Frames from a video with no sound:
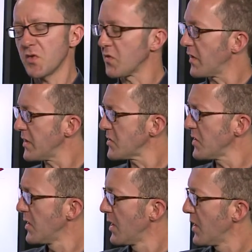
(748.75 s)

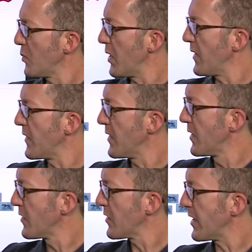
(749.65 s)
selection where the
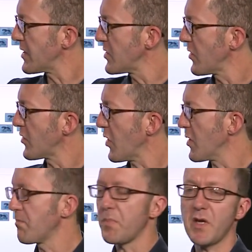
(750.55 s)
selection is
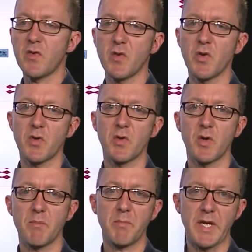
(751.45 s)
done based on
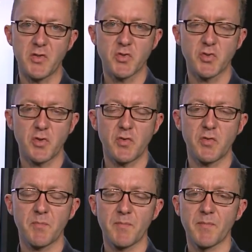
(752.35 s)
mate
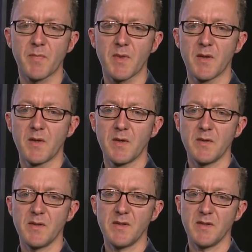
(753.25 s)
choice.
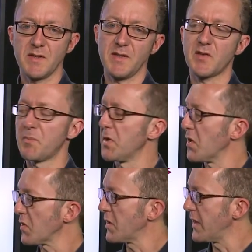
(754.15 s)
It's a bit
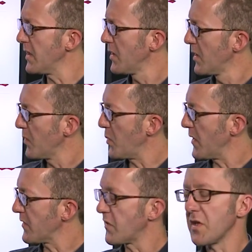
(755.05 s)
unclear
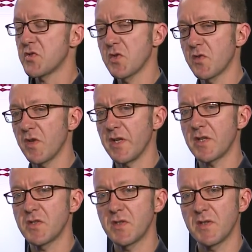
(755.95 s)
whether sexual
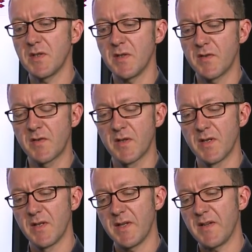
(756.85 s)
selection is
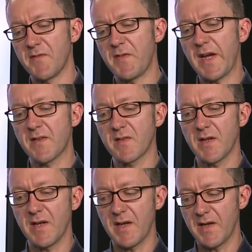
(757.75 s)
in fact
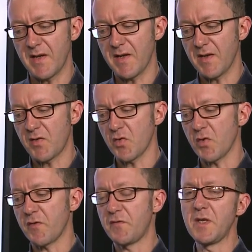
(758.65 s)
a
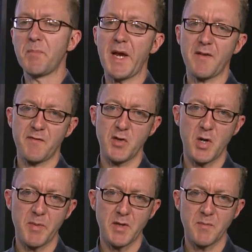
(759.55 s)
sort of feedback
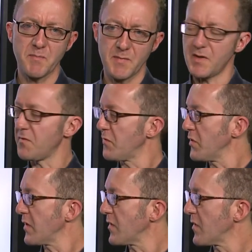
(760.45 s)
phenomenon. If, for
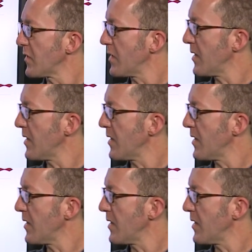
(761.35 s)
instance,